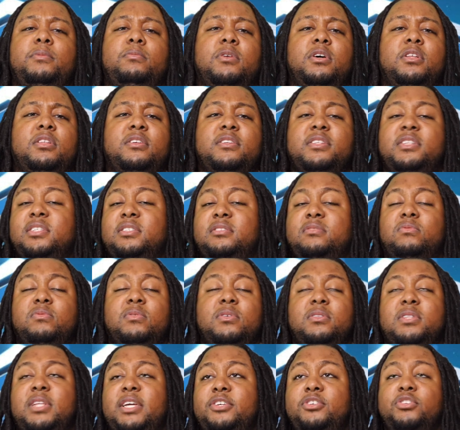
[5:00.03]
Brother, this
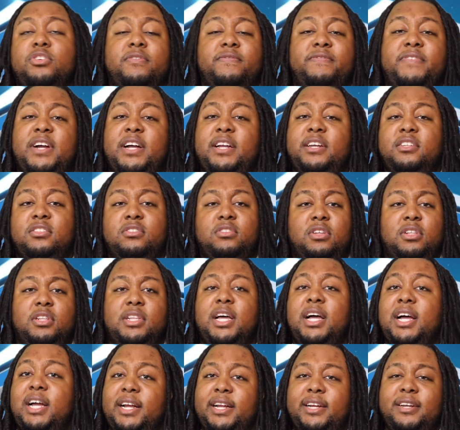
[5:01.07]
one, like, you can find this
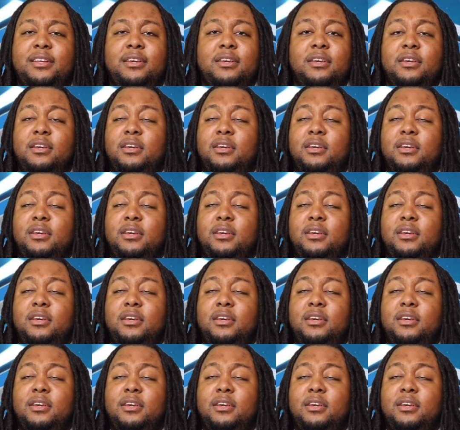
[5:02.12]
online.